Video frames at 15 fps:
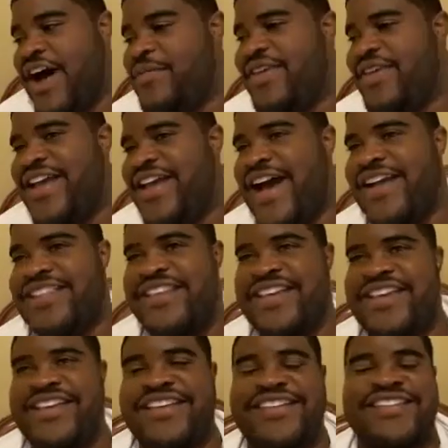mean, I
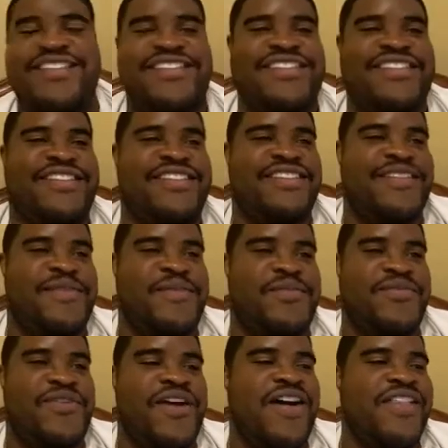think it's
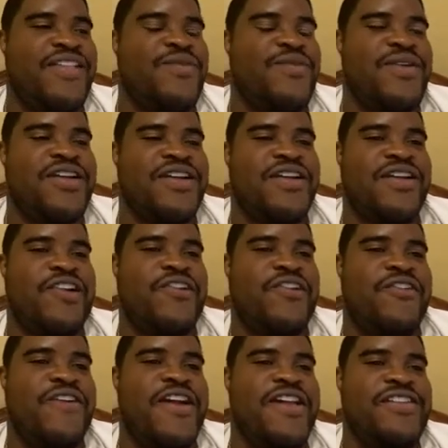probably one of the
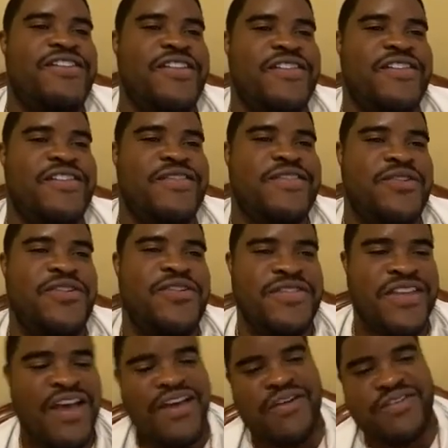craziest moves
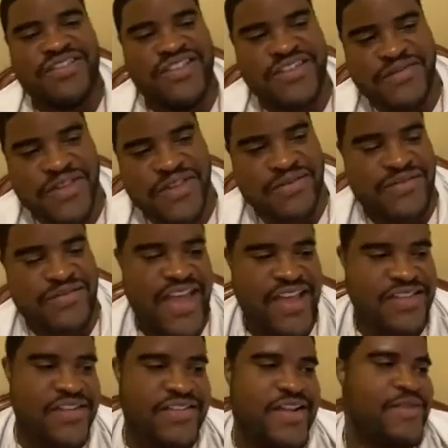just for the fact
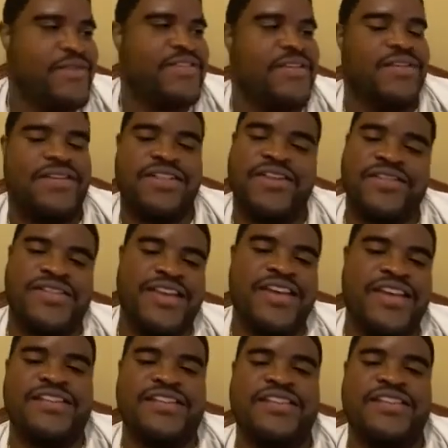that they were so close to getting to the